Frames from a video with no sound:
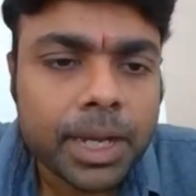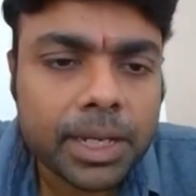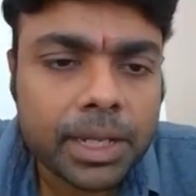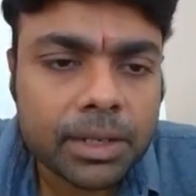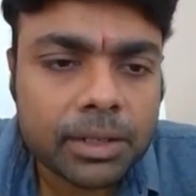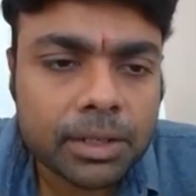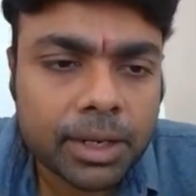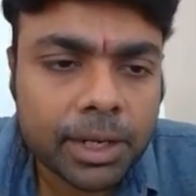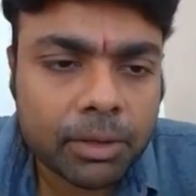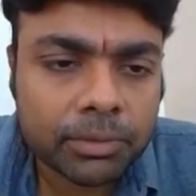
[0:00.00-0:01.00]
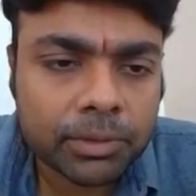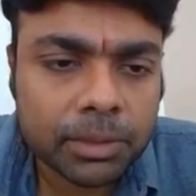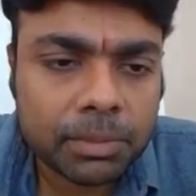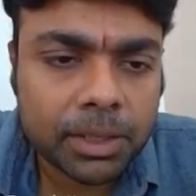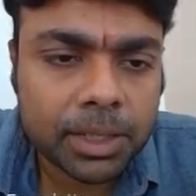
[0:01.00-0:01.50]
Any right of
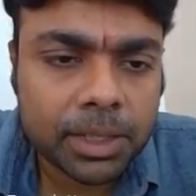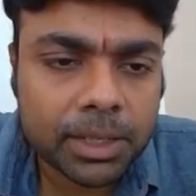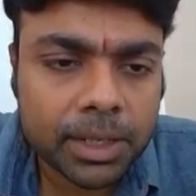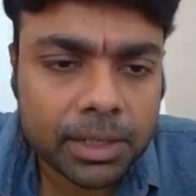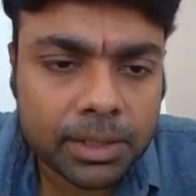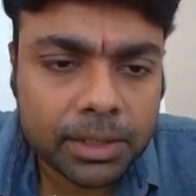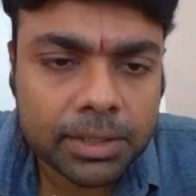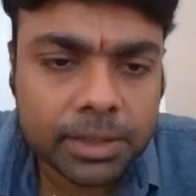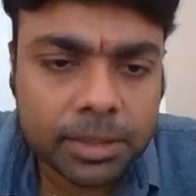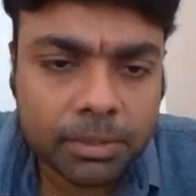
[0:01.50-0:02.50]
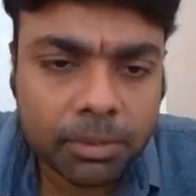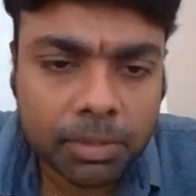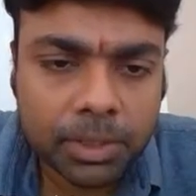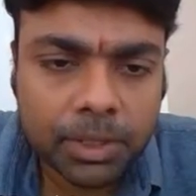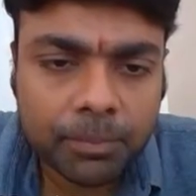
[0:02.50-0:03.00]
third party created in such
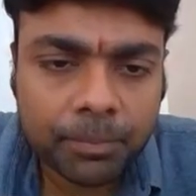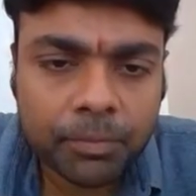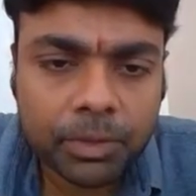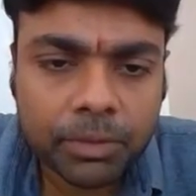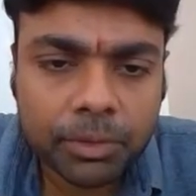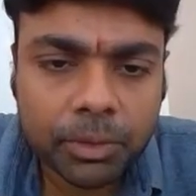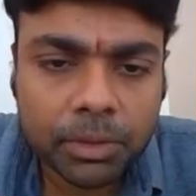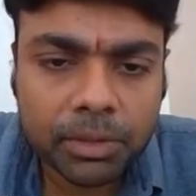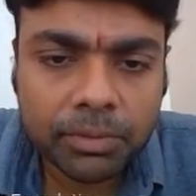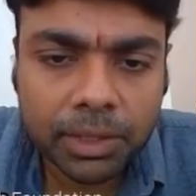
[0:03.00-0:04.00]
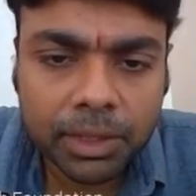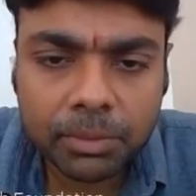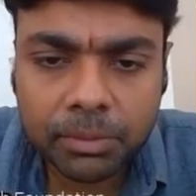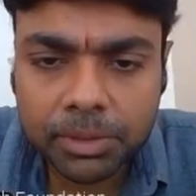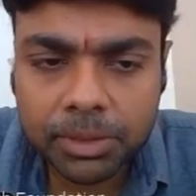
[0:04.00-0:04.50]
property with a view to defeat the
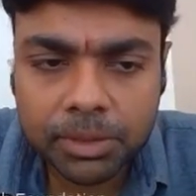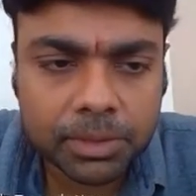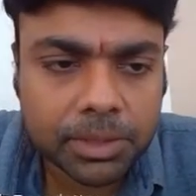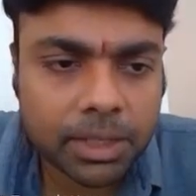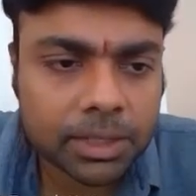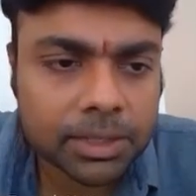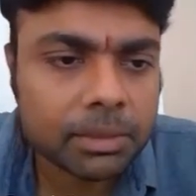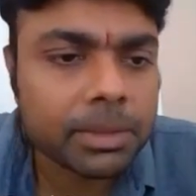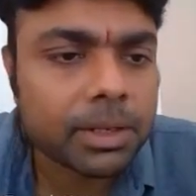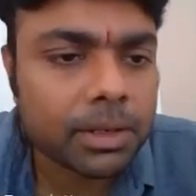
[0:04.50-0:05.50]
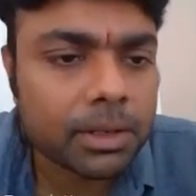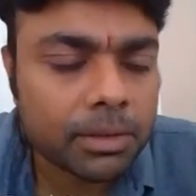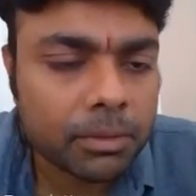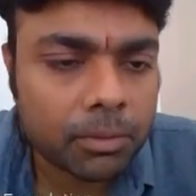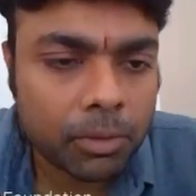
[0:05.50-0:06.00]
purposes of this act shall be null
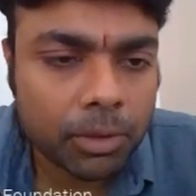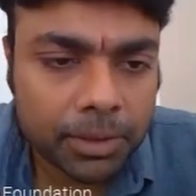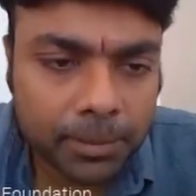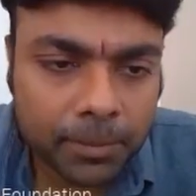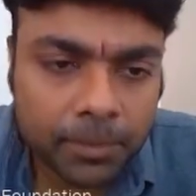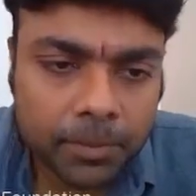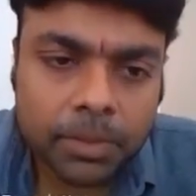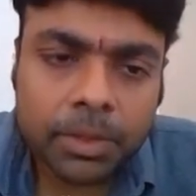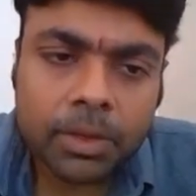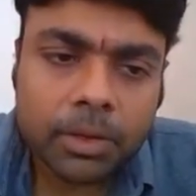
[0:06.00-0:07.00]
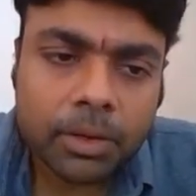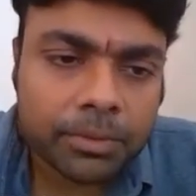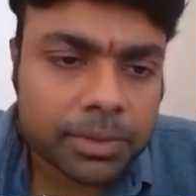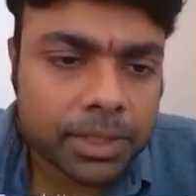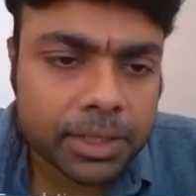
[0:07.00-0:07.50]
and void.
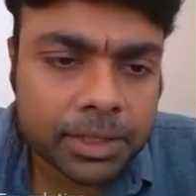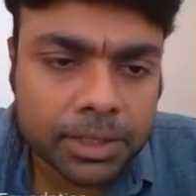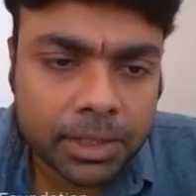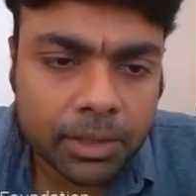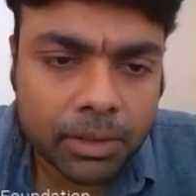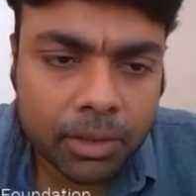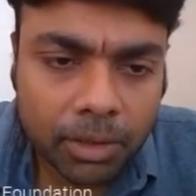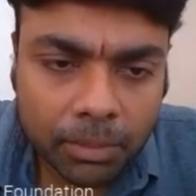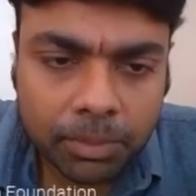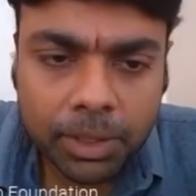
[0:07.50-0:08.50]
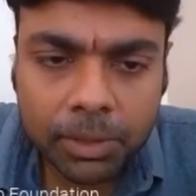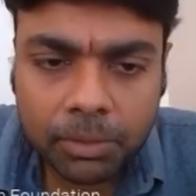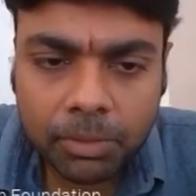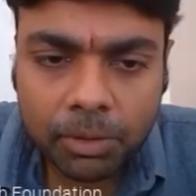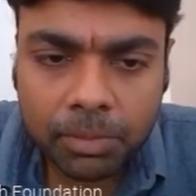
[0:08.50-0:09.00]
Confiscation shall not apply to
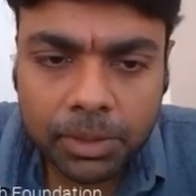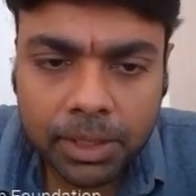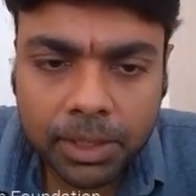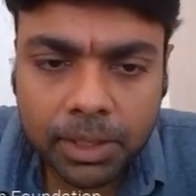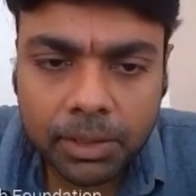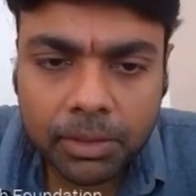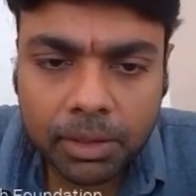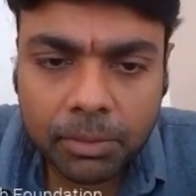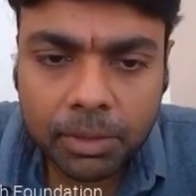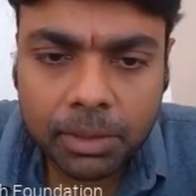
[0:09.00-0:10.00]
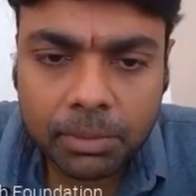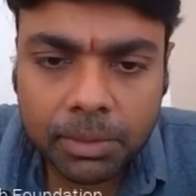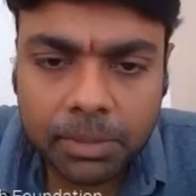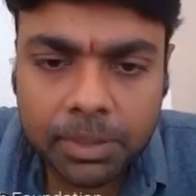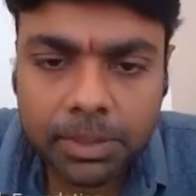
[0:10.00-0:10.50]
a property held or acquired by
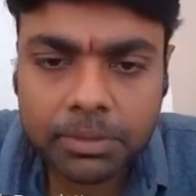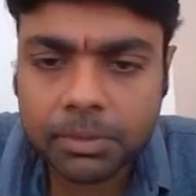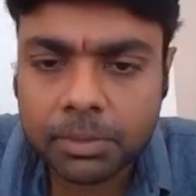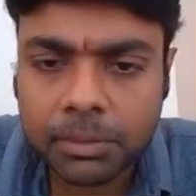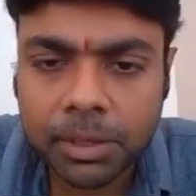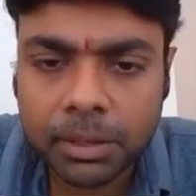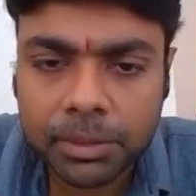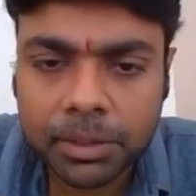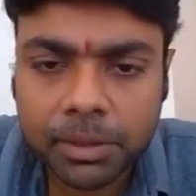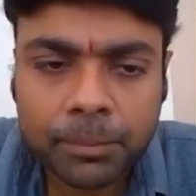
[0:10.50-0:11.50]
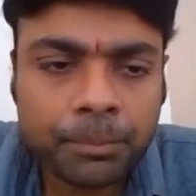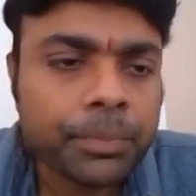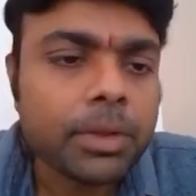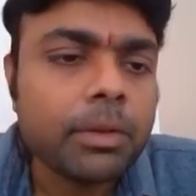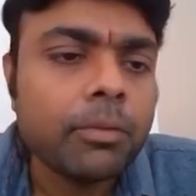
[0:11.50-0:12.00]
a person from the Binamidar
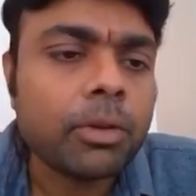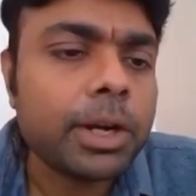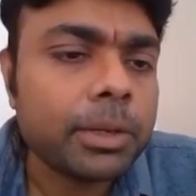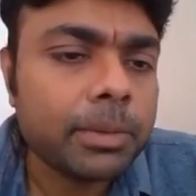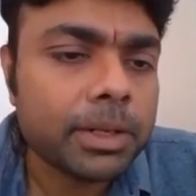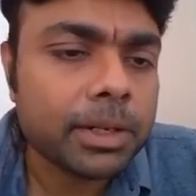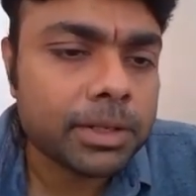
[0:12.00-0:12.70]
for adequate